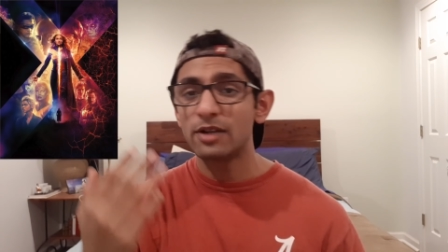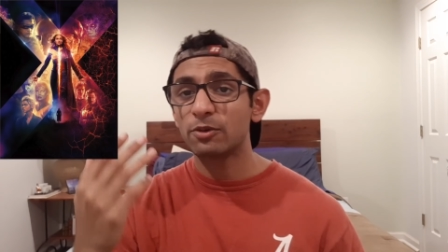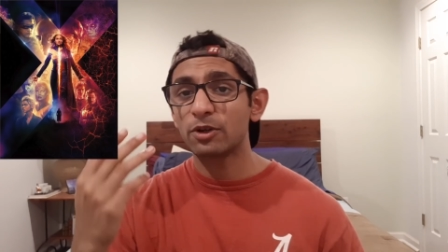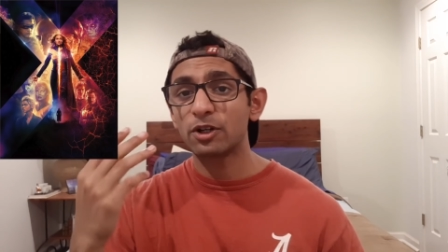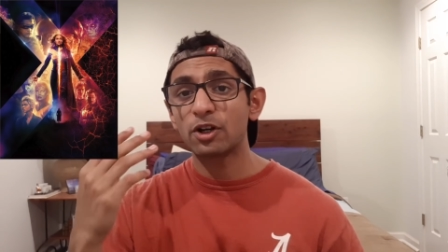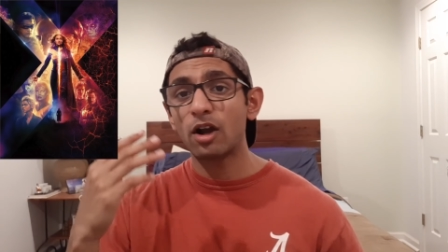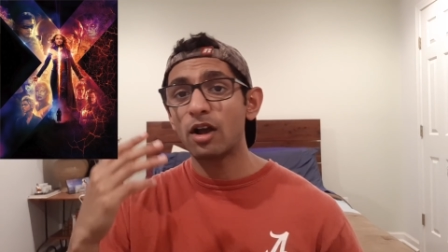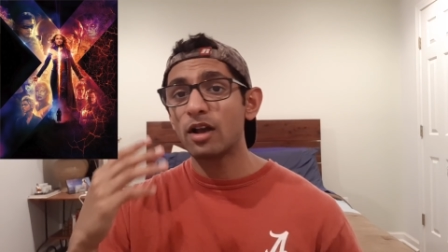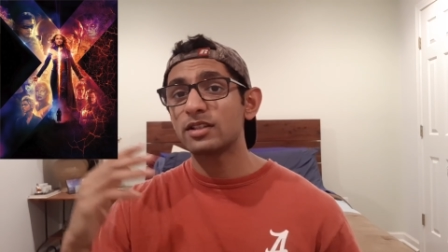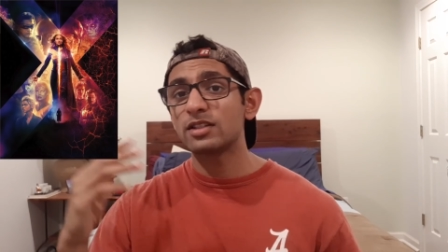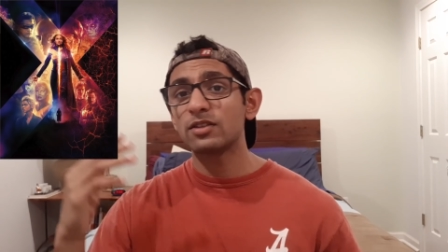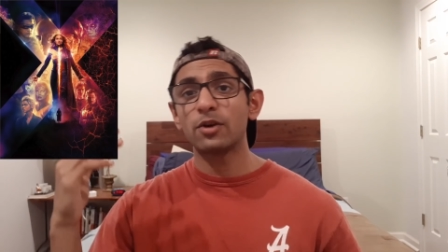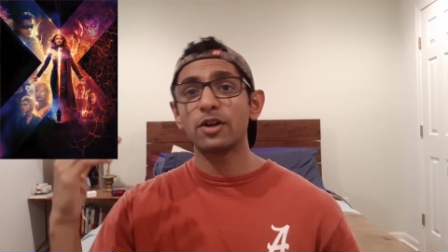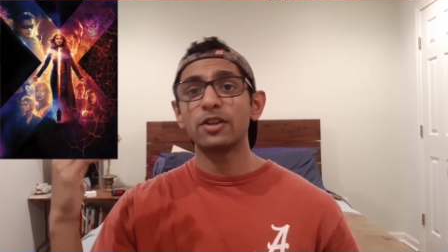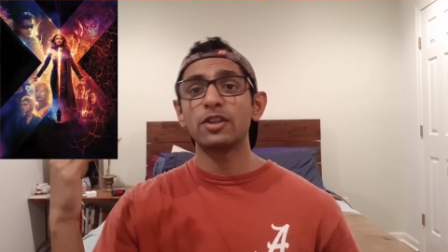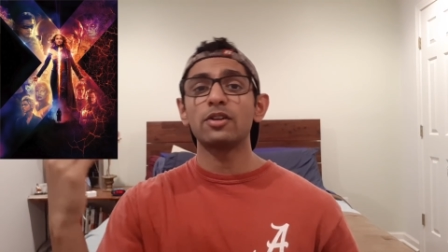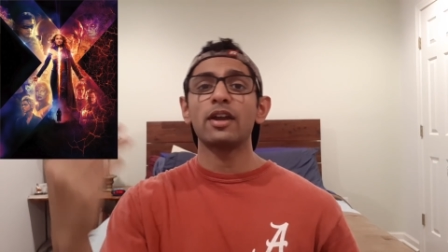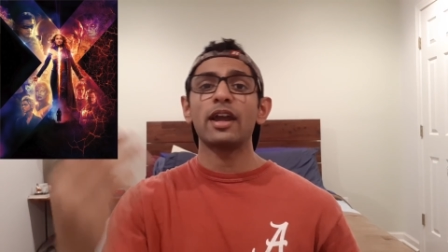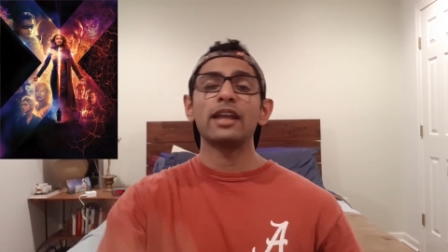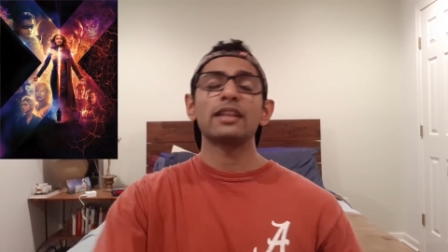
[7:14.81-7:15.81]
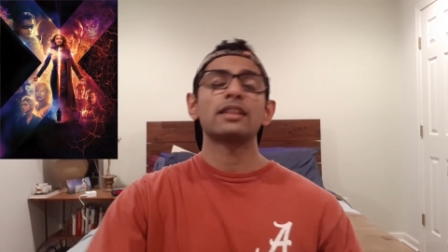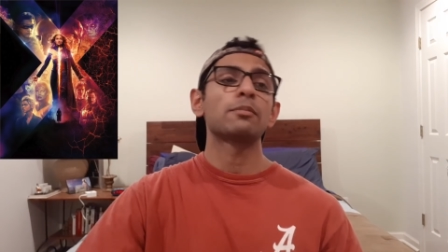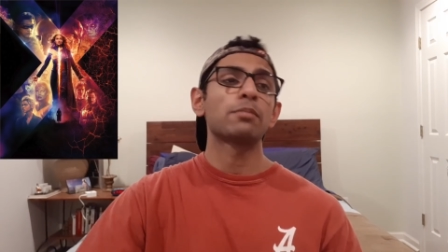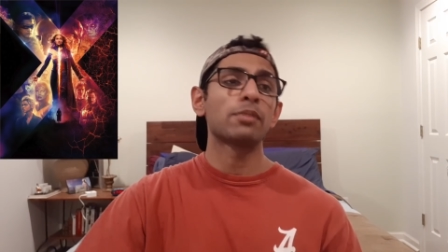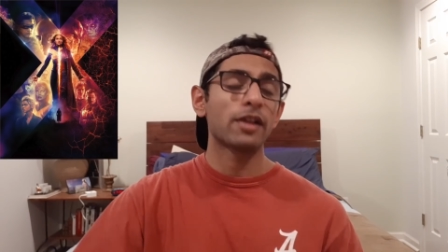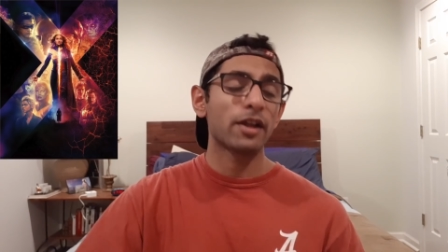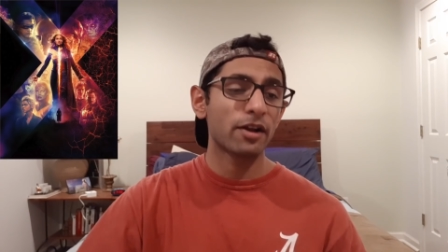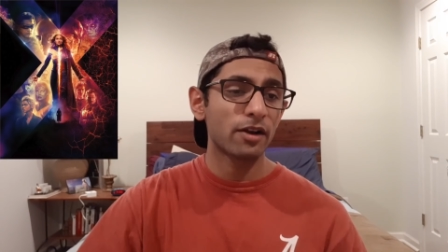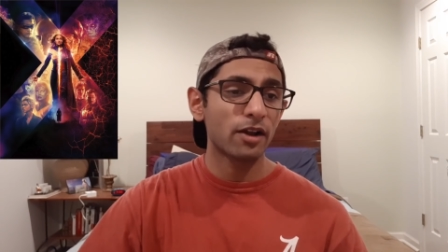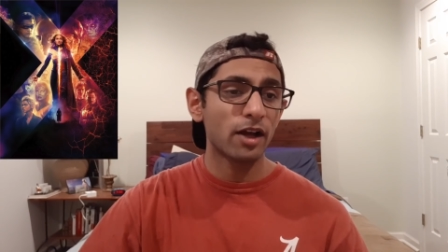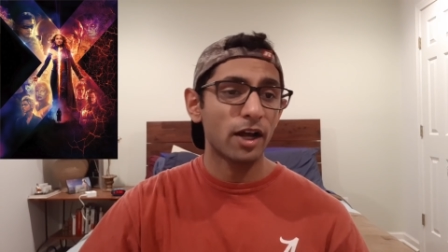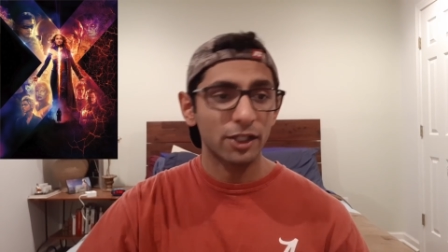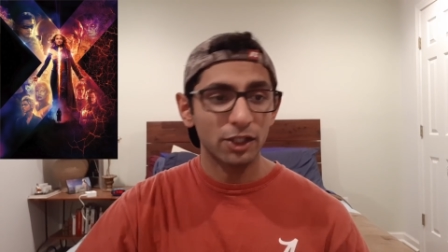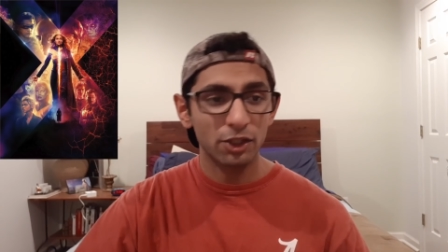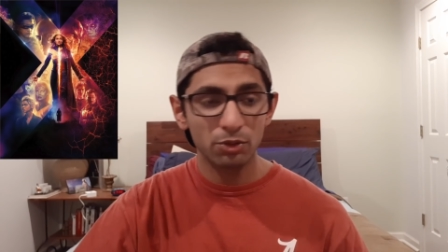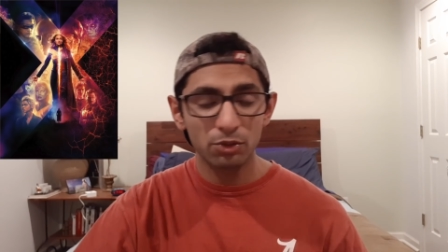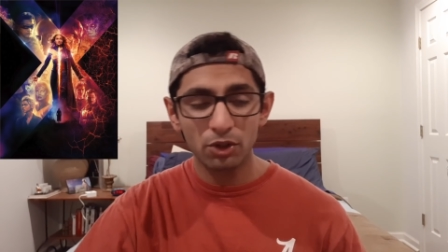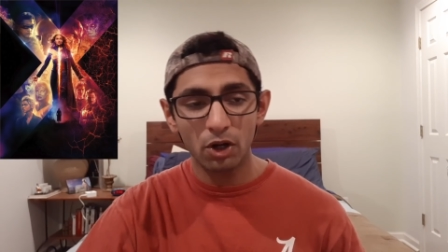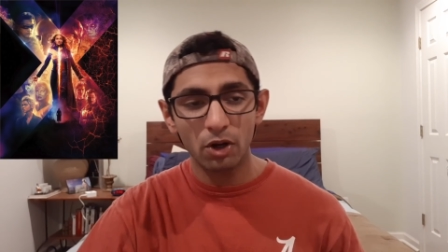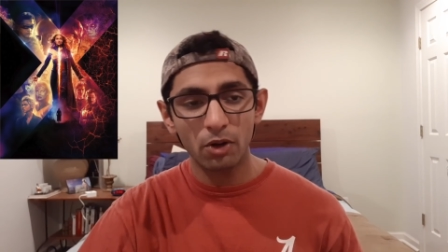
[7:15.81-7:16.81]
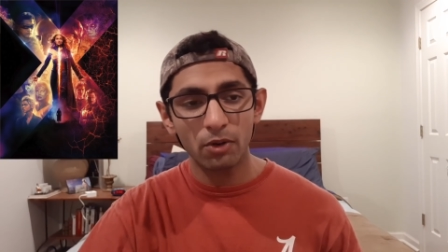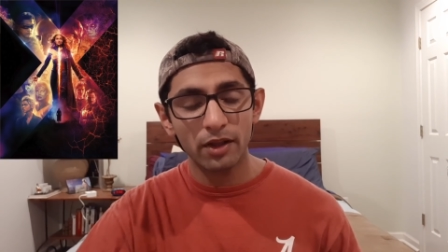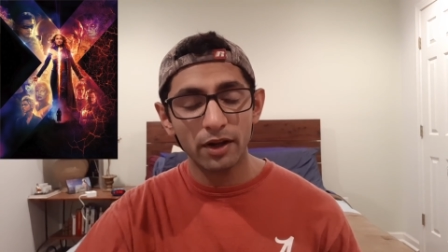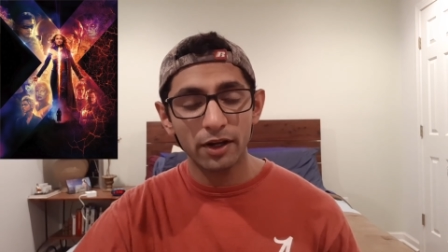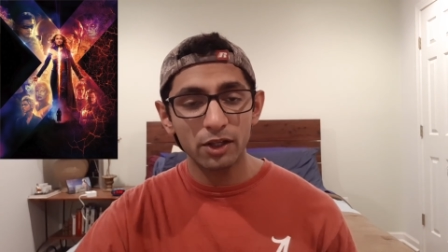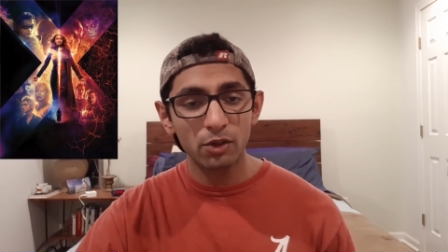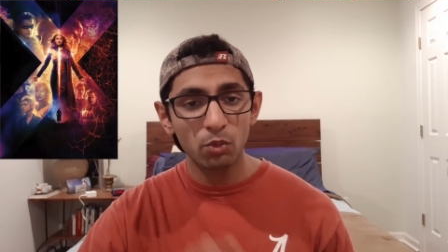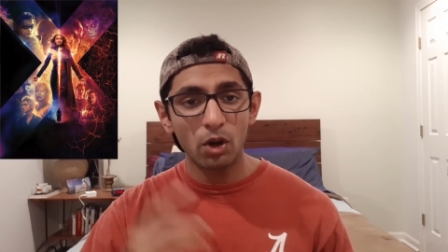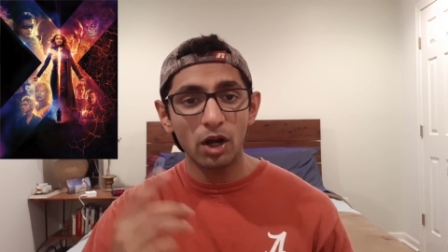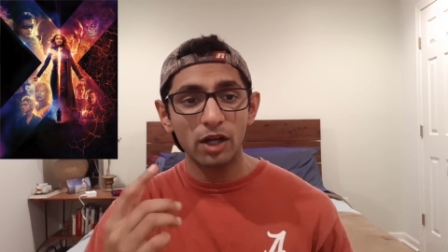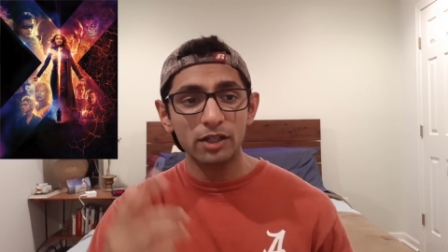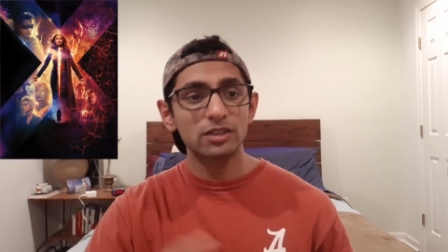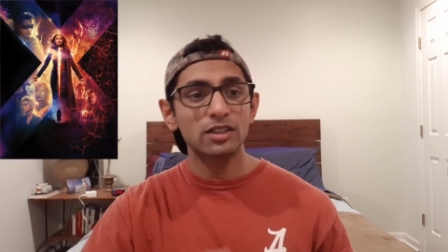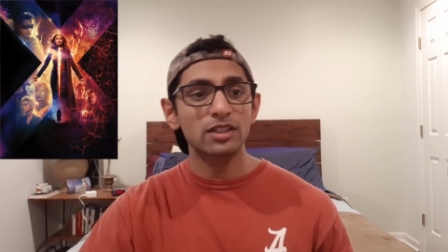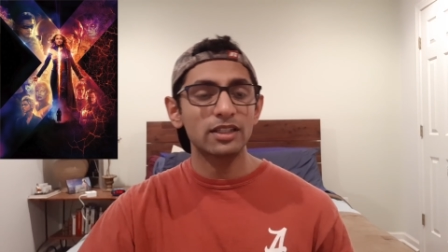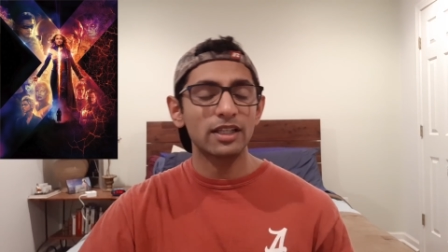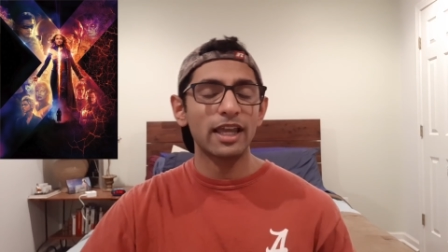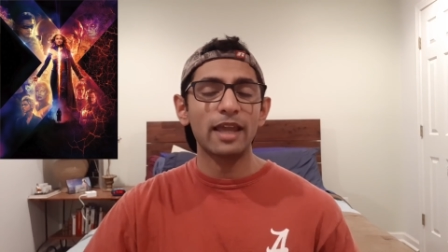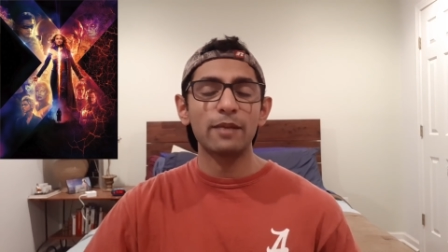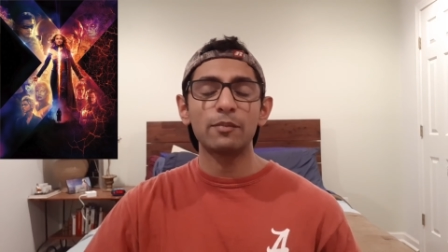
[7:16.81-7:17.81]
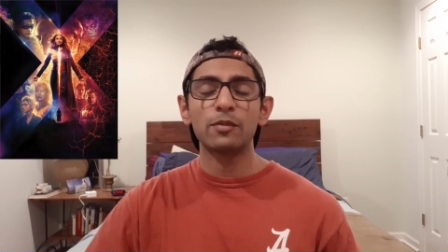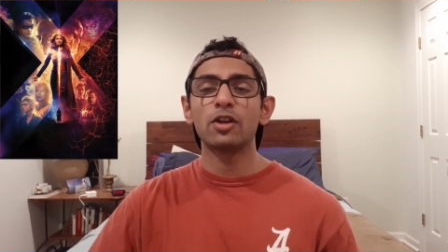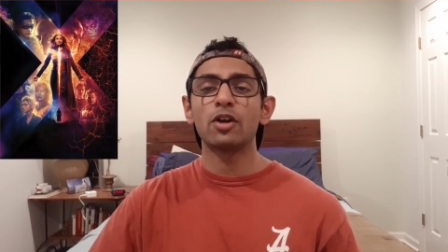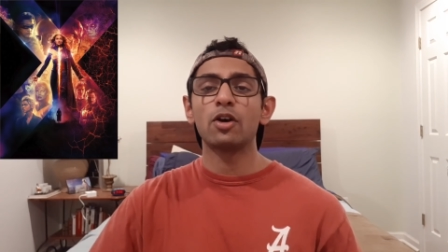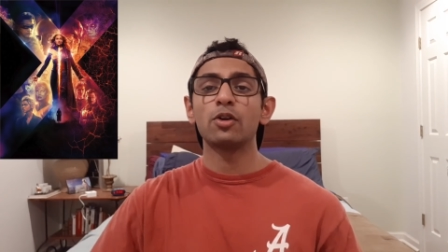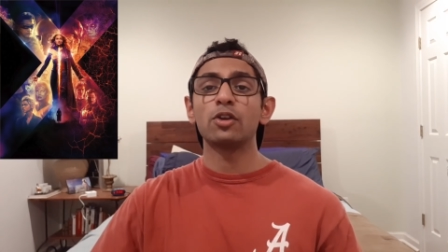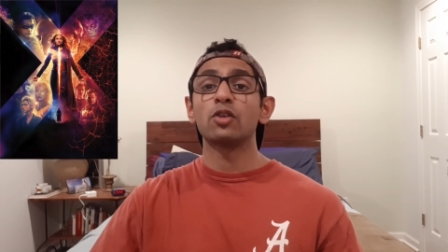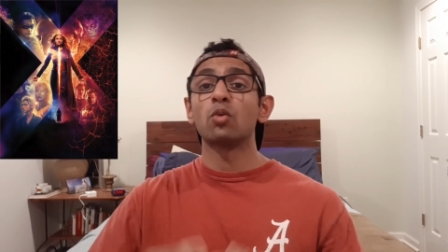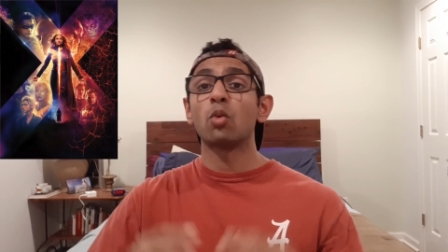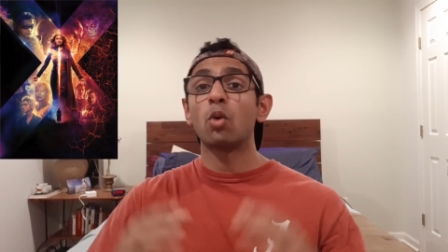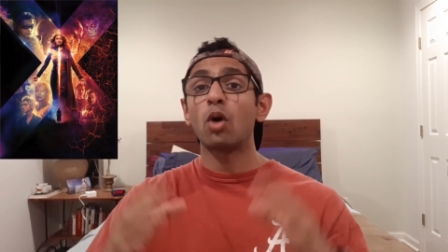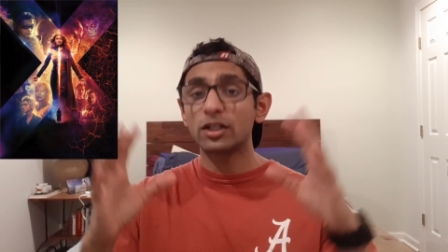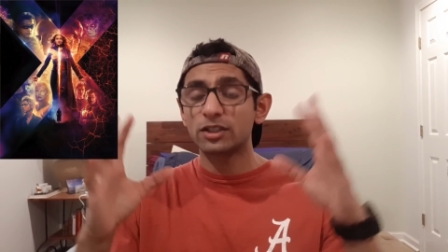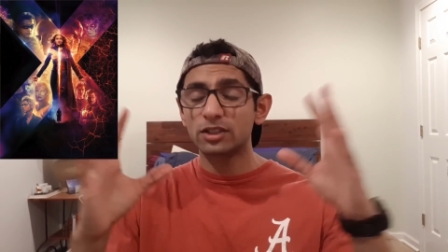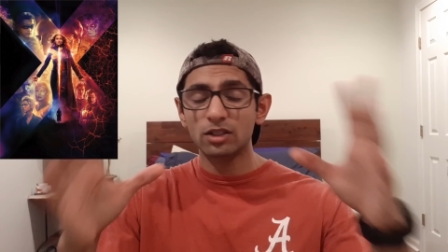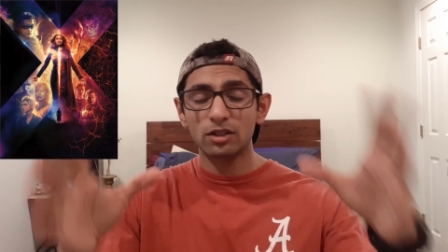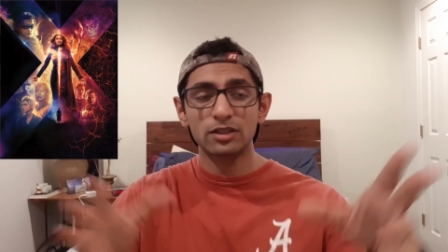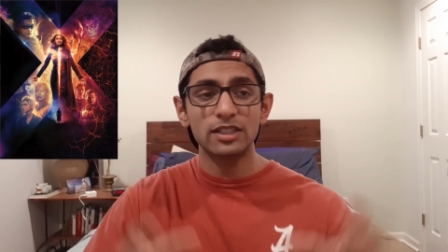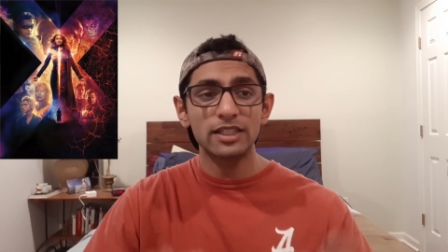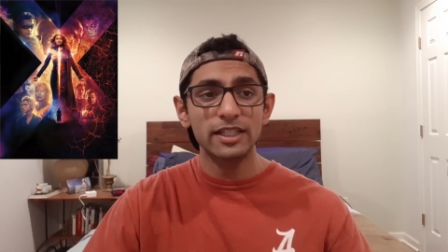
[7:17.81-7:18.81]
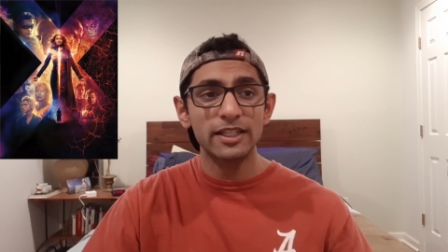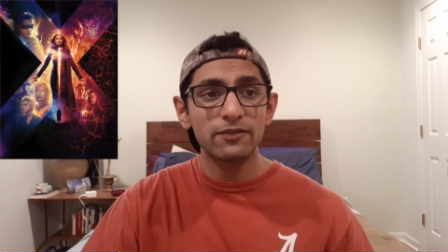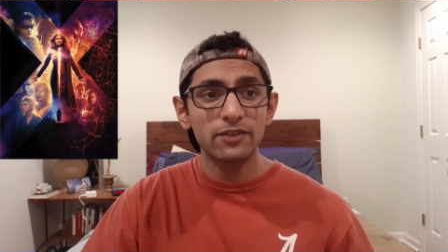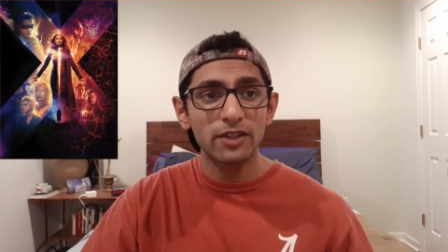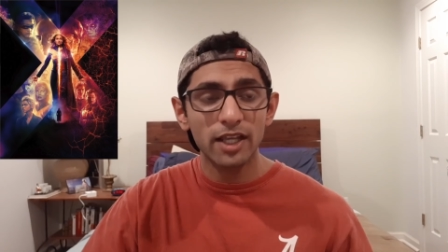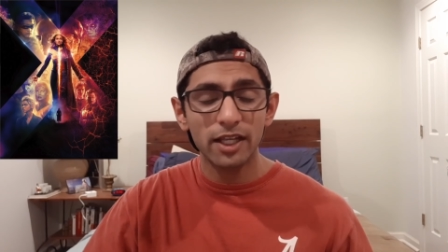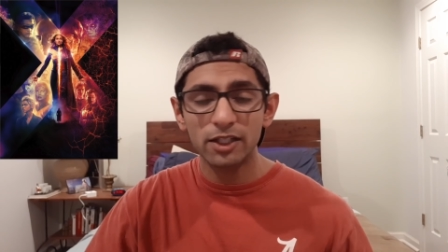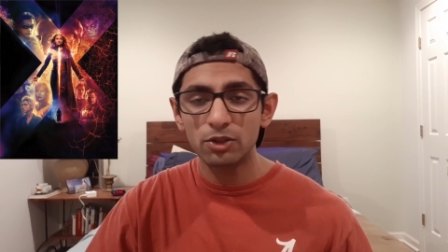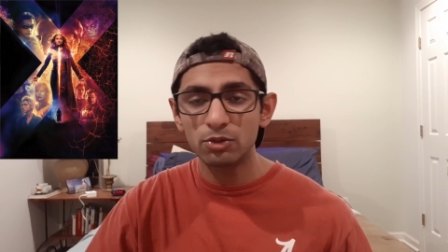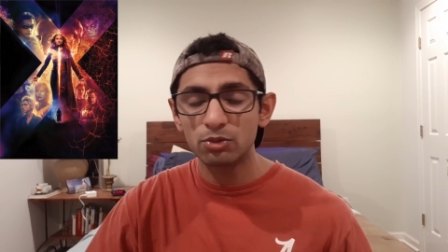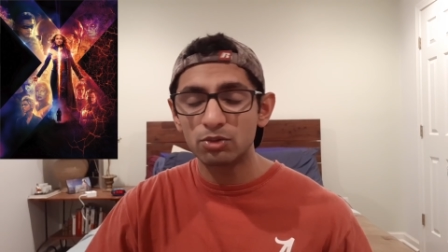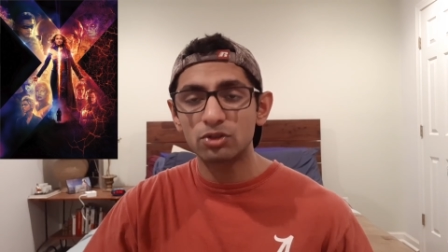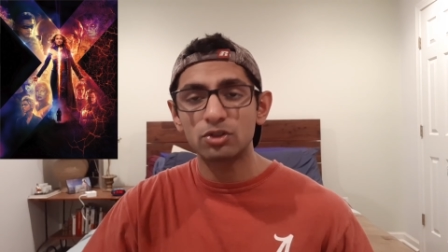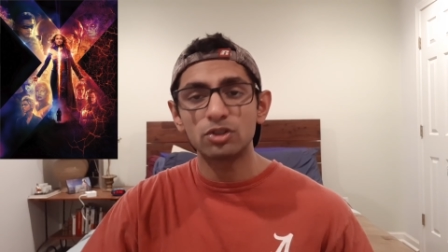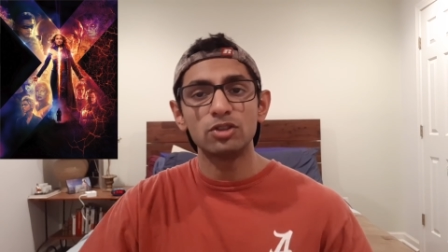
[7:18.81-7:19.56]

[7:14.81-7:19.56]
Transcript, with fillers: regardless of whether you hate the player or not, you go there, you watch the game, you know, you watch it on TV and you